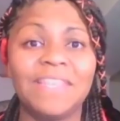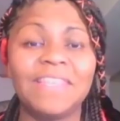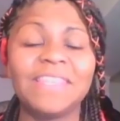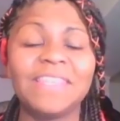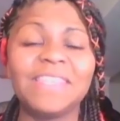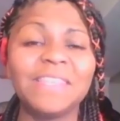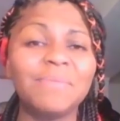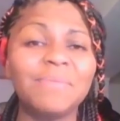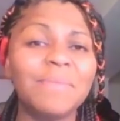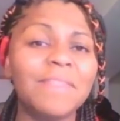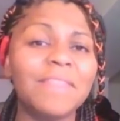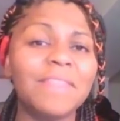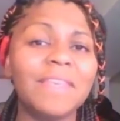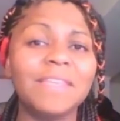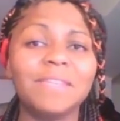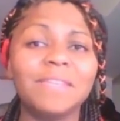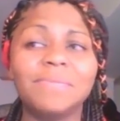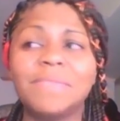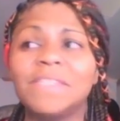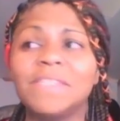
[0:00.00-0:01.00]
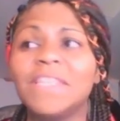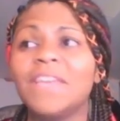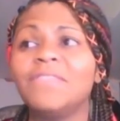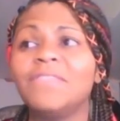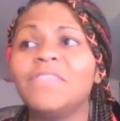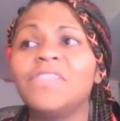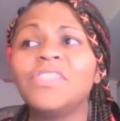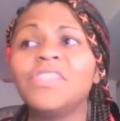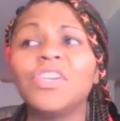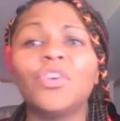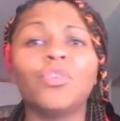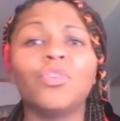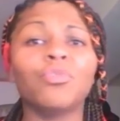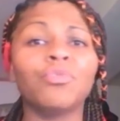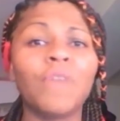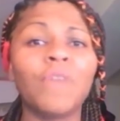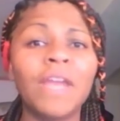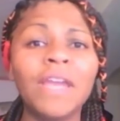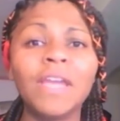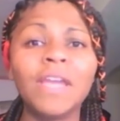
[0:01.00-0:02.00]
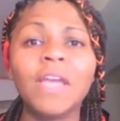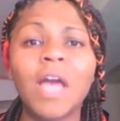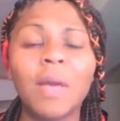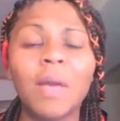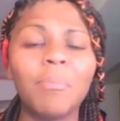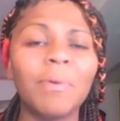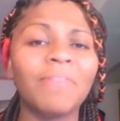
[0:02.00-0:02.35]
This can be the intimacy of just a great cup